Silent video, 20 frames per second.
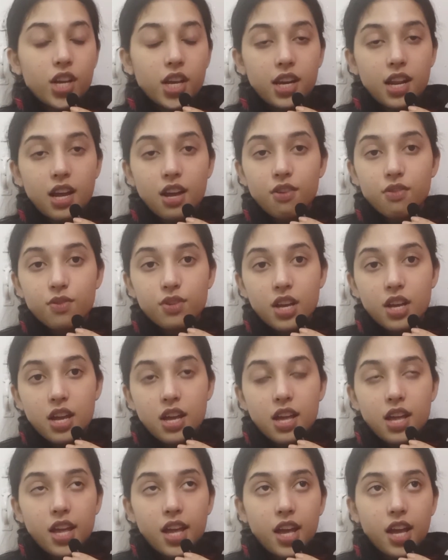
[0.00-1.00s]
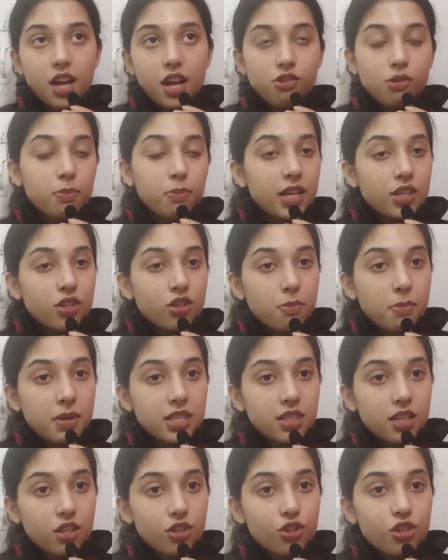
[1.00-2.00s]
it out and reply to your
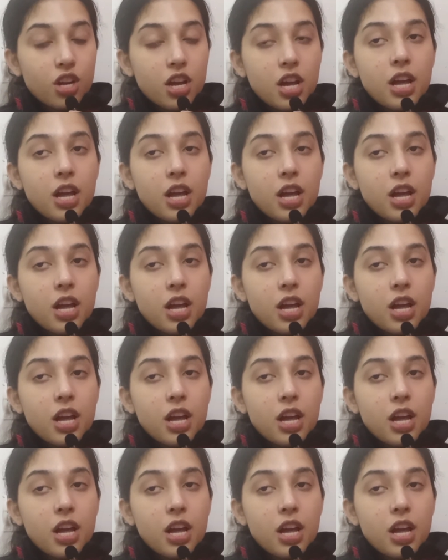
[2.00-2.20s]
message.